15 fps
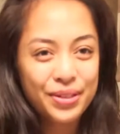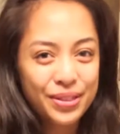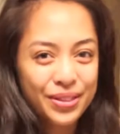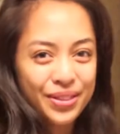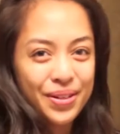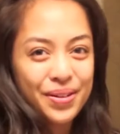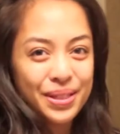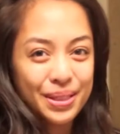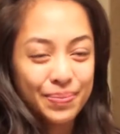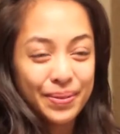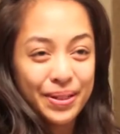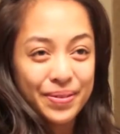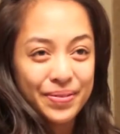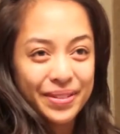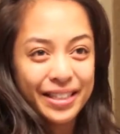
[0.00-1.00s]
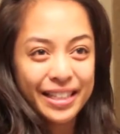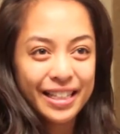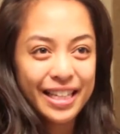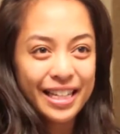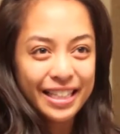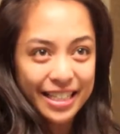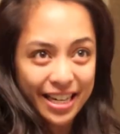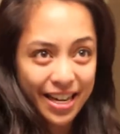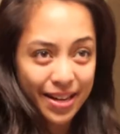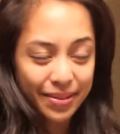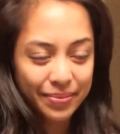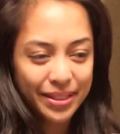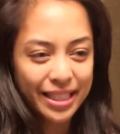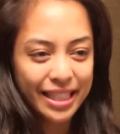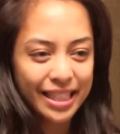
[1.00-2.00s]
So it's been a really long time
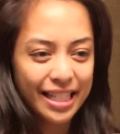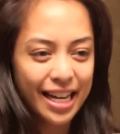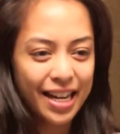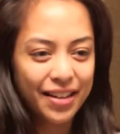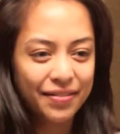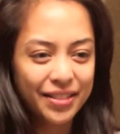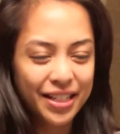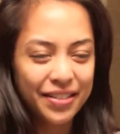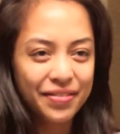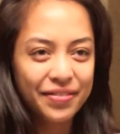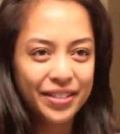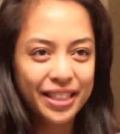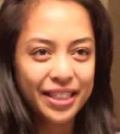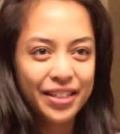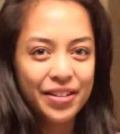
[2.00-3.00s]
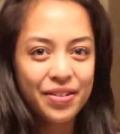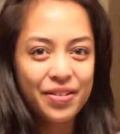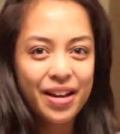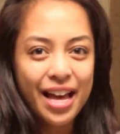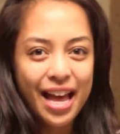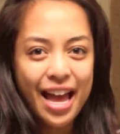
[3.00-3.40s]
since I've done a video,